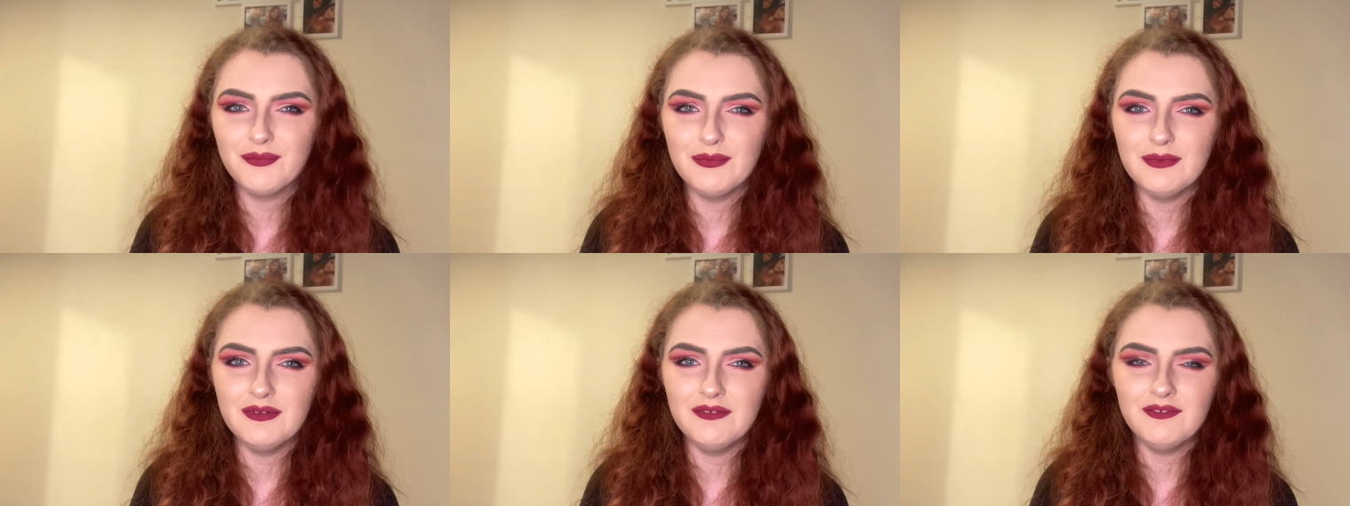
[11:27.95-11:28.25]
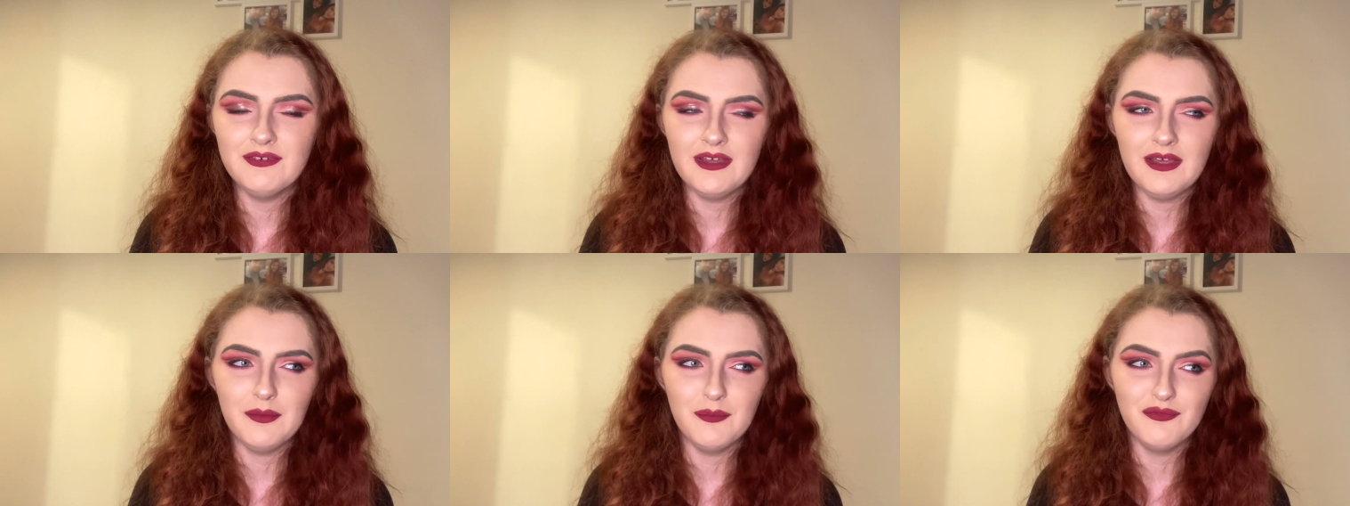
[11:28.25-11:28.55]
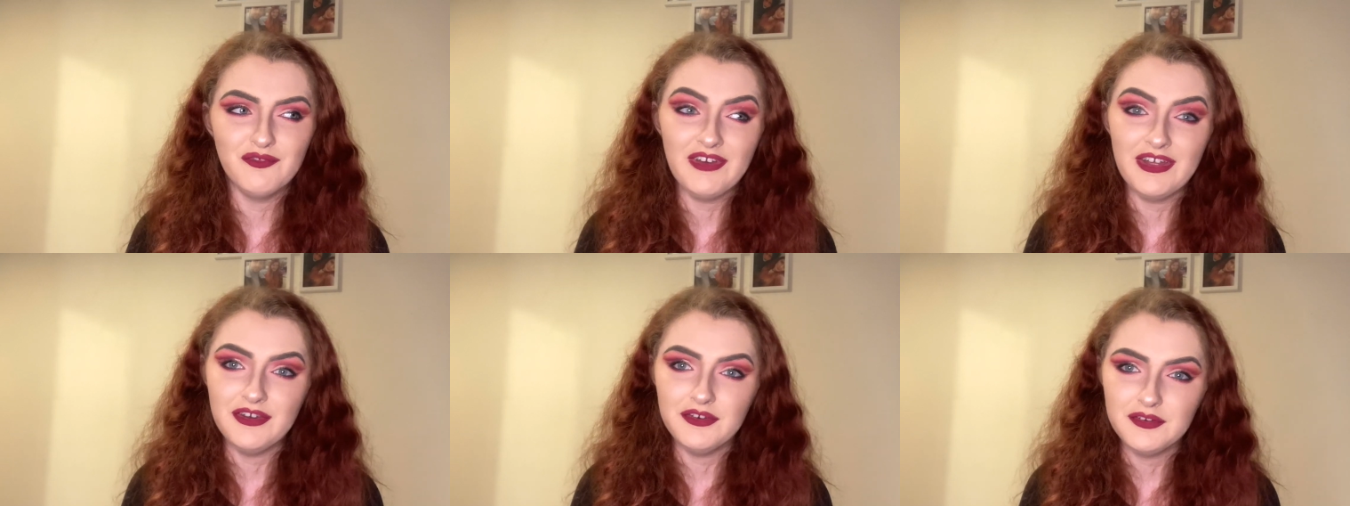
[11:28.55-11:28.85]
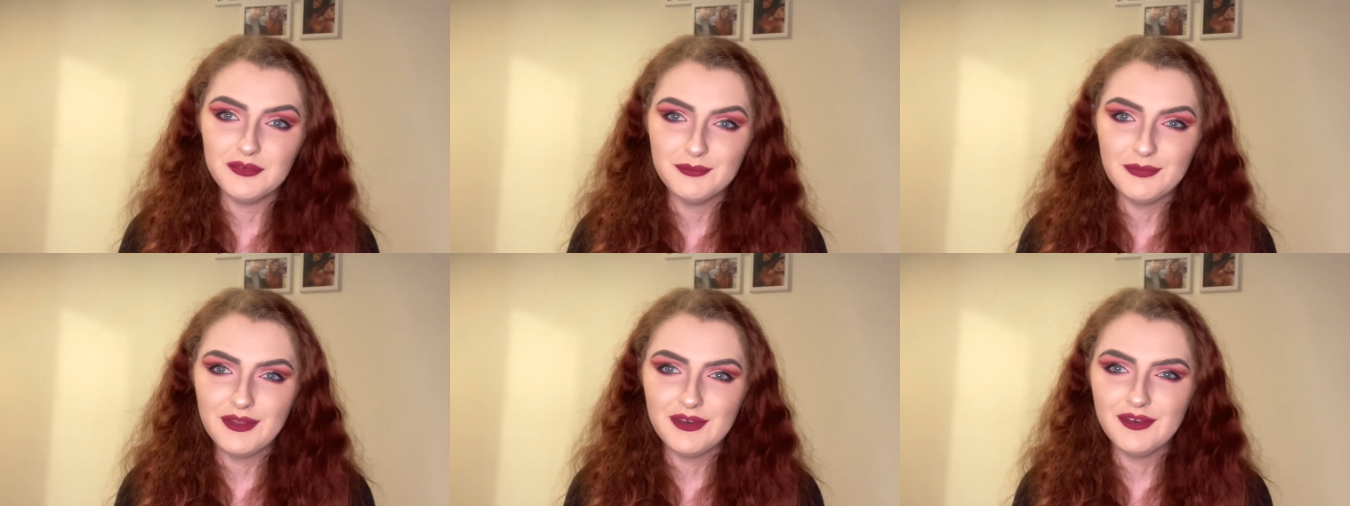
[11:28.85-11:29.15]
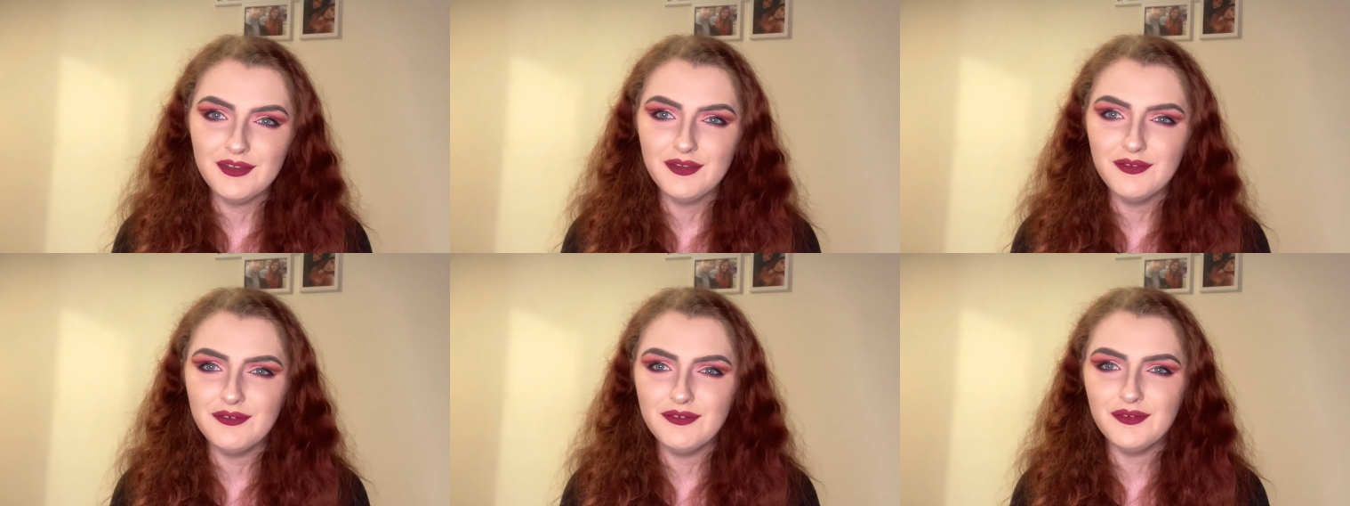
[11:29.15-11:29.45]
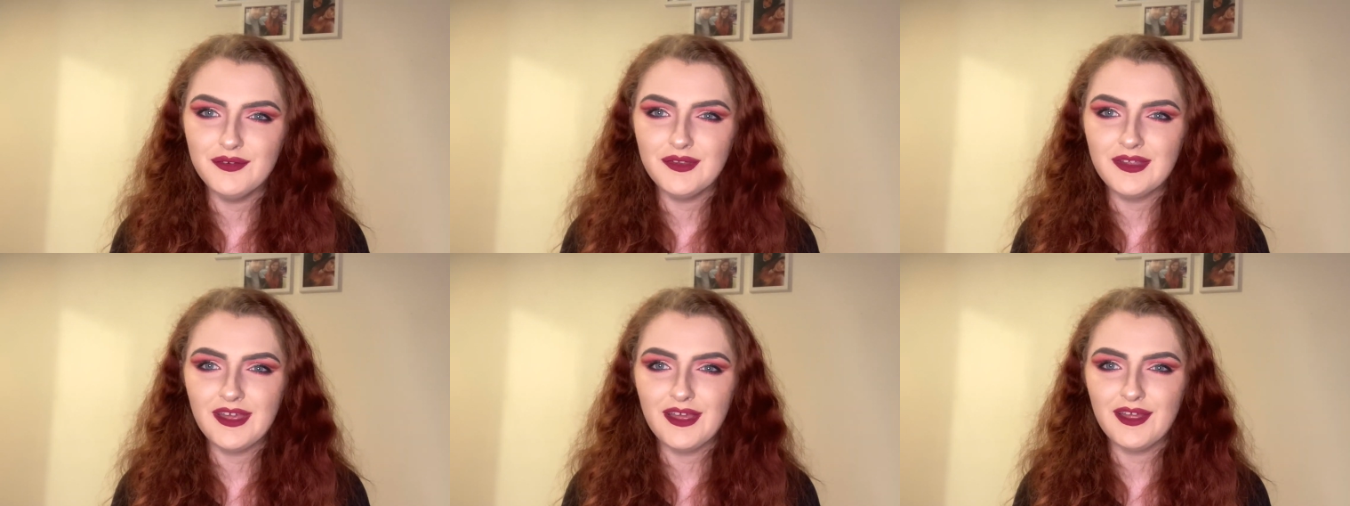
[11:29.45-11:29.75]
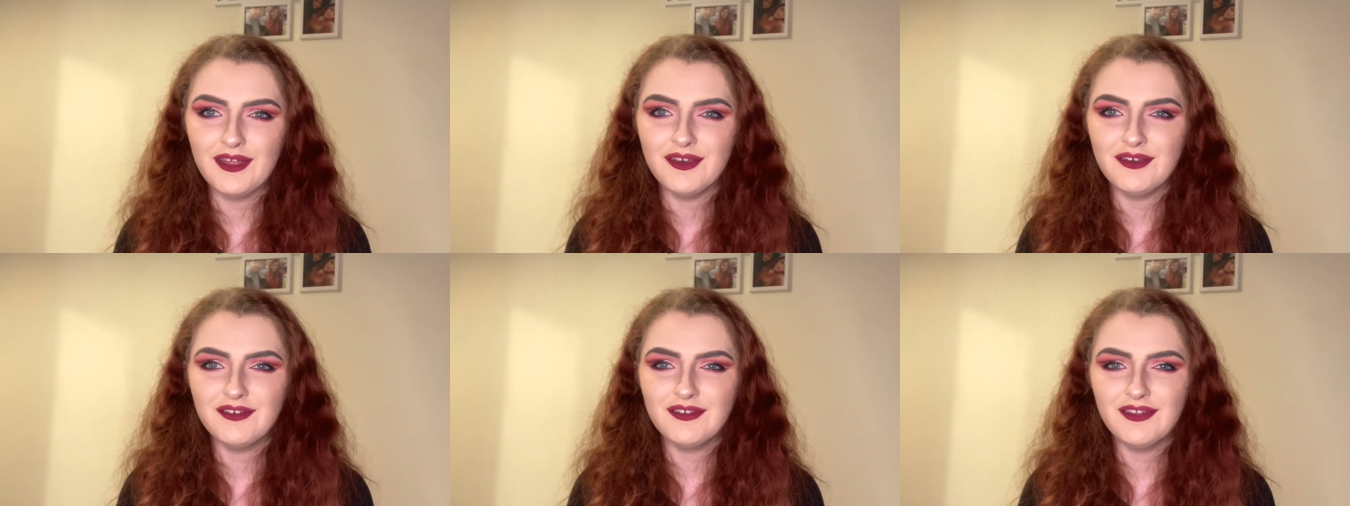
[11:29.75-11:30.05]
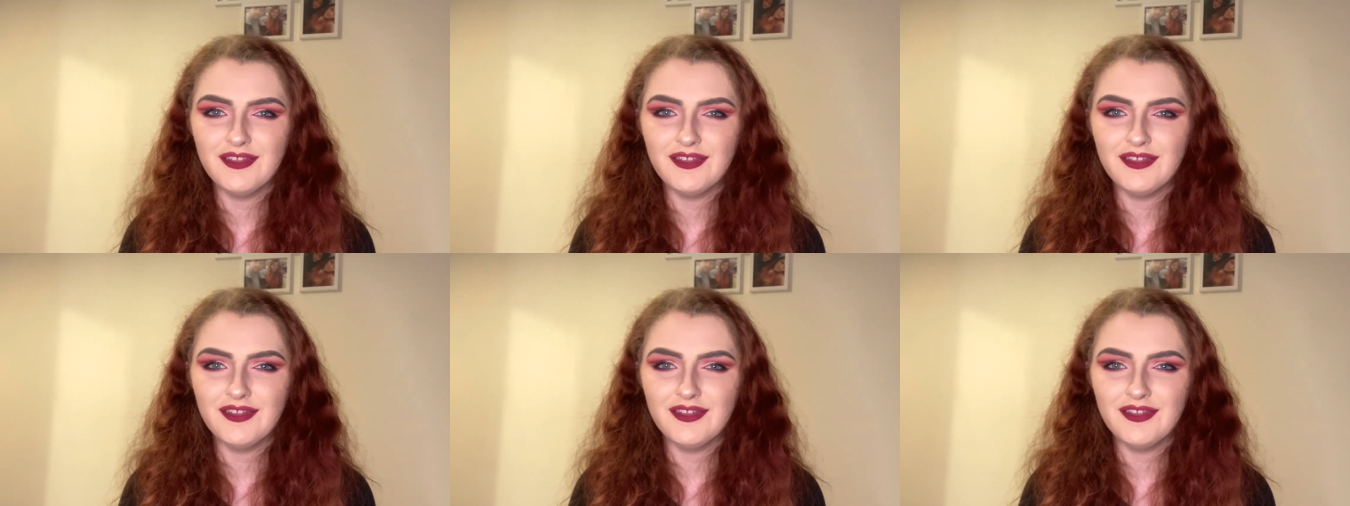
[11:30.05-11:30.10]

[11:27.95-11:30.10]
with Phantom Manor, you do get